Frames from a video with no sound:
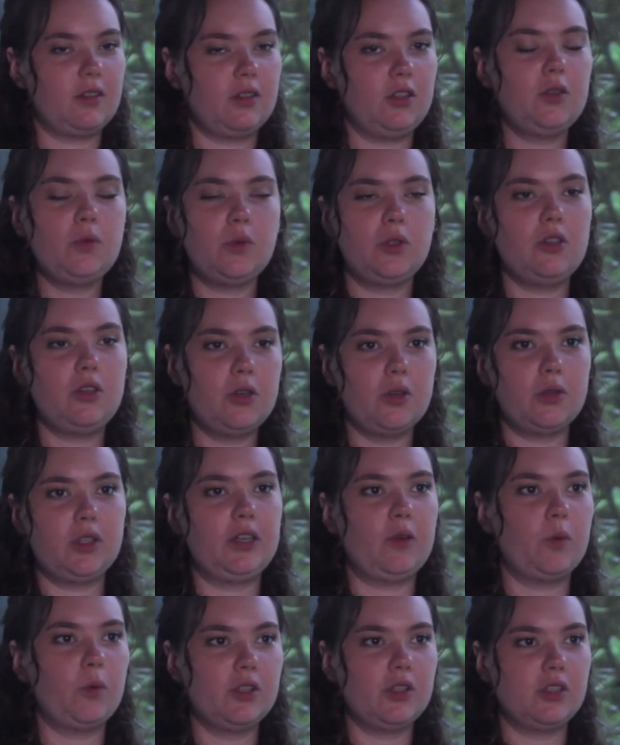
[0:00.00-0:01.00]
No one knew
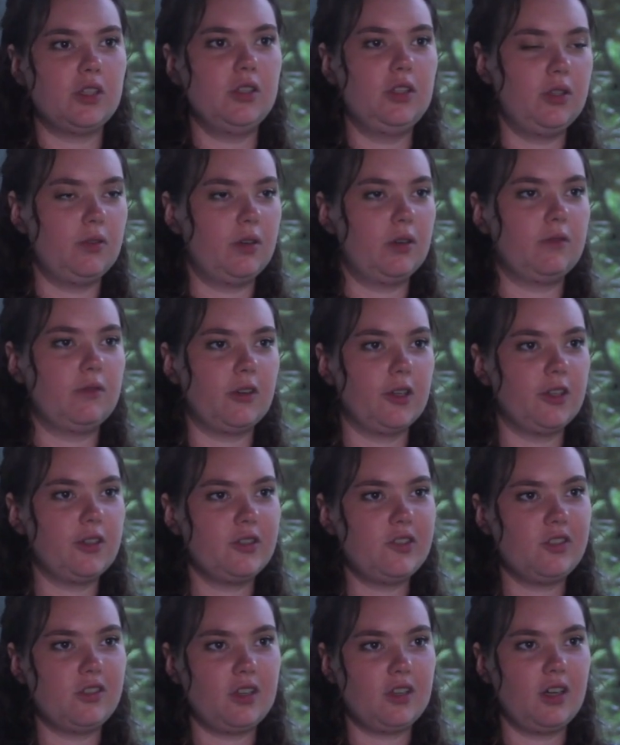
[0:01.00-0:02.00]
like what to do at
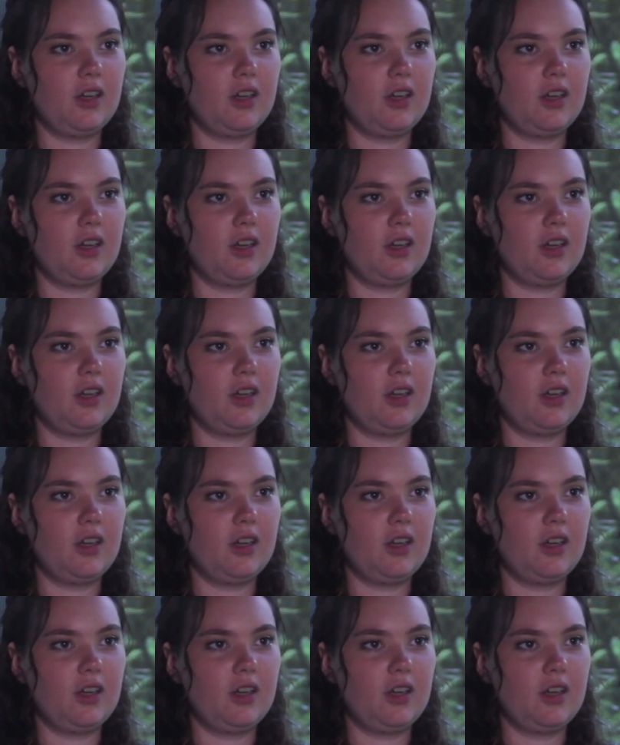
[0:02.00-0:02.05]
first.